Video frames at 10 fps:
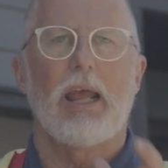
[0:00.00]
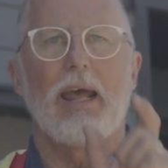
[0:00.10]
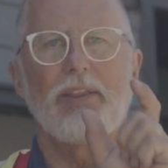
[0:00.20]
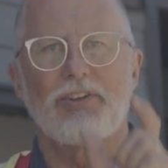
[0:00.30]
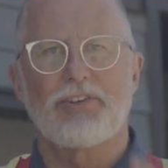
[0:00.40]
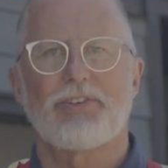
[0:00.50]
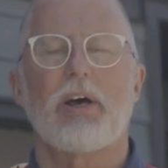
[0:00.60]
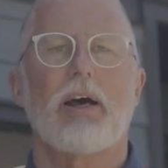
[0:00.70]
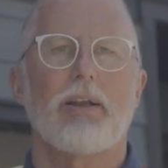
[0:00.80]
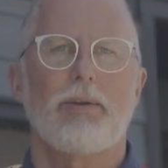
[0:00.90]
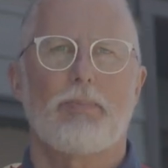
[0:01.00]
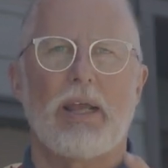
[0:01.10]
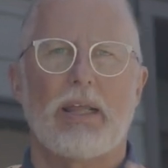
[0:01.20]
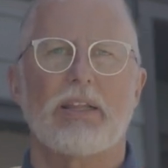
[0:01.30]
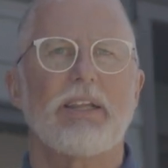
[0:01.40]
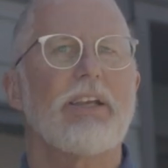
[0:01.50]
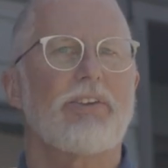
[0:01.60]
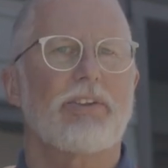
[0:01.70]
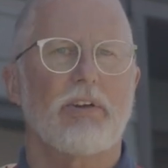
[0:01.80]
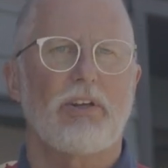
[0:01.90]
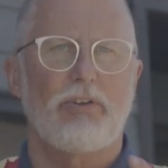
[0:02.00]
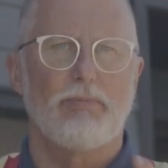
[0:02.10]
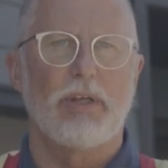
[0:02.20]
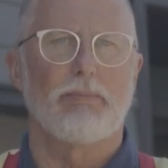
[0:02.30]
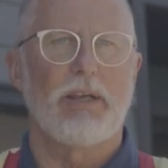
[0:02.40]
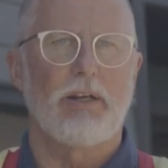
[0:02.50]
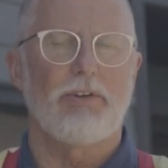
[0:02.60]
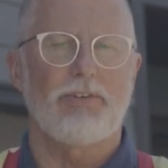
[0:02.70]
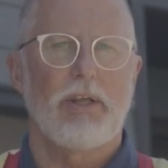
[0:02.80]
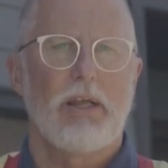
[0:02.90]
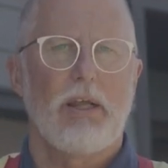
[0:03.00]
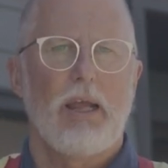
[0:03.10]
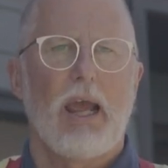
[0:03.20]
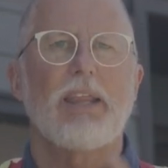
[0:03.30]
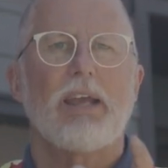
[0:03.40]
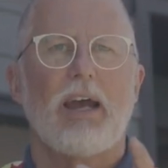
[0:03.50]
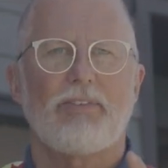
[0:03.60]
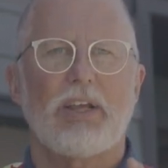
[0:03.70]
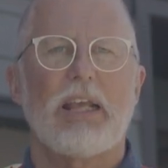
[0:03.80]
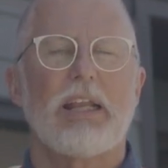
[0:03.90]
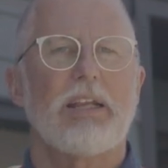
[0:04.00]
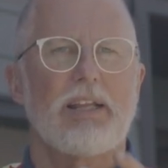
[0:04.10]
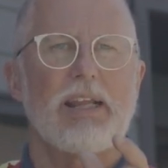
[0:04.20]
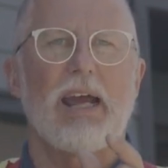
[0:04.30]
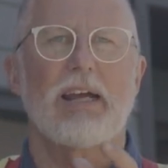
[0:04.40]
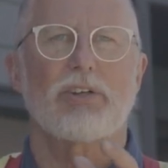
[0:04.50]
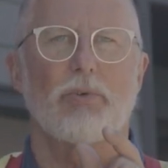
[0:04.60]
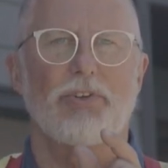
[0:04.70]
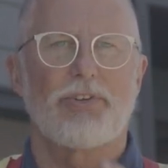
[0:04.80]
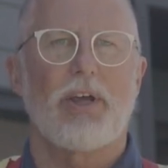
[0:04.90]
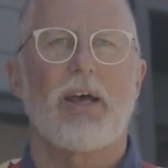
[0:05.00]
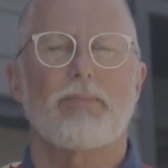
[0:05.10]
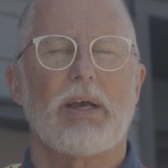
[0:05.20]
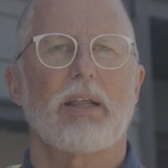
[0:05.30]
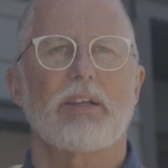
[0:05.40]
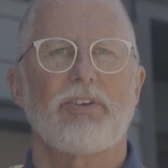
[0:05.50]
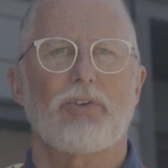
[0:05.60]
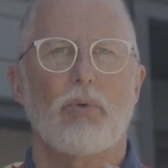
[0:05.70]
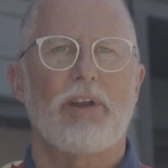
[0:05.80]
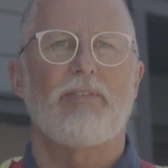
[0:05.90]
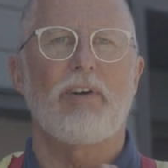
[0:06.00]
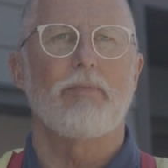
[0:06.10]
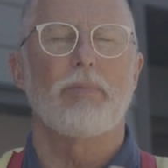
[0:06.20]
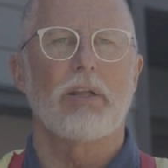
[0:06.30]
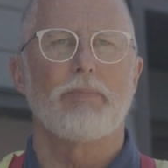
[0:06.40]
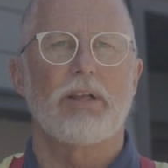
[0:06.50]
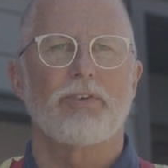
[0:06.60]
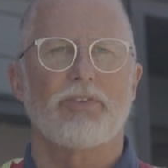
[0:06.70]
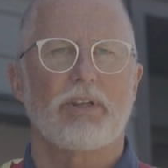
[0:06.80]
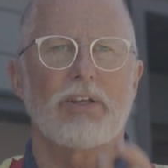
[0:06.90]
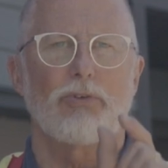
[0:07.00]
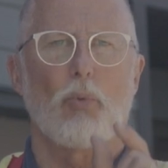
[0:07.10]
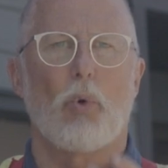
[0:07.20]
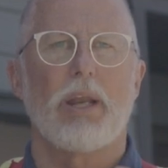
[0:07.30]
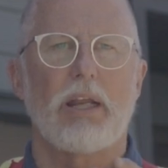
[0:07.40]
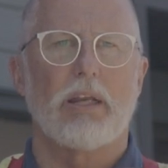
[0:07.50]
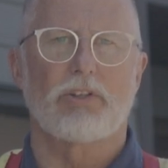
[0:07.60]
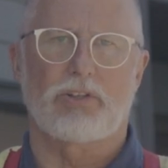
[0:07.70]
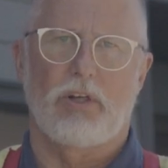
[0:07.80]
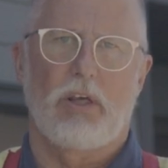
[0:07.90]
and the stud by at least 32 millimeters, and you have to get into the actual stud by at least 25 millimeters, so that's 1 inch.